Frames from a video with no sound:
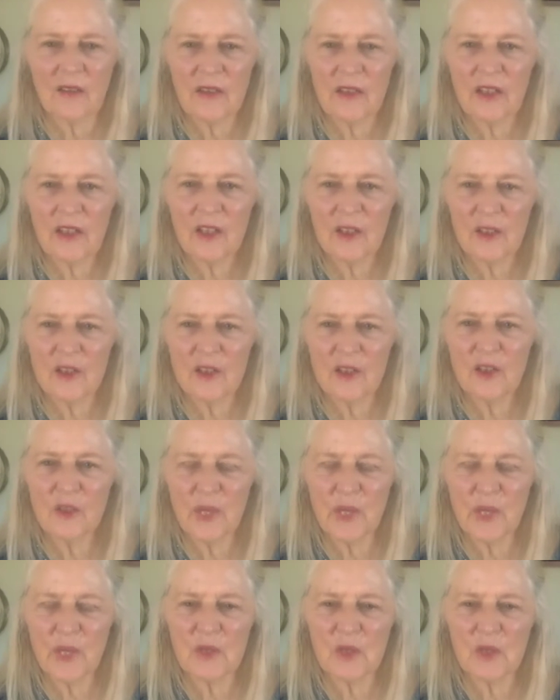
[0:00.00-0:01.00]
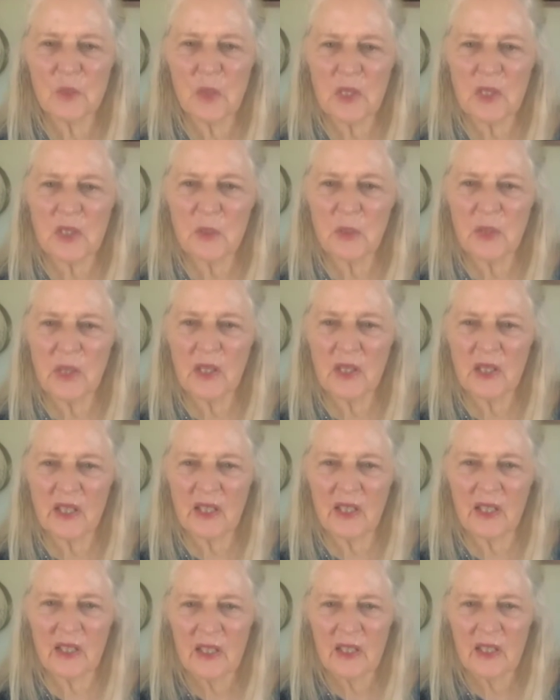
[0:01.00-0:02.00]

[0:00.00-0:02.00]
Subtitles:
It's a big responsibility,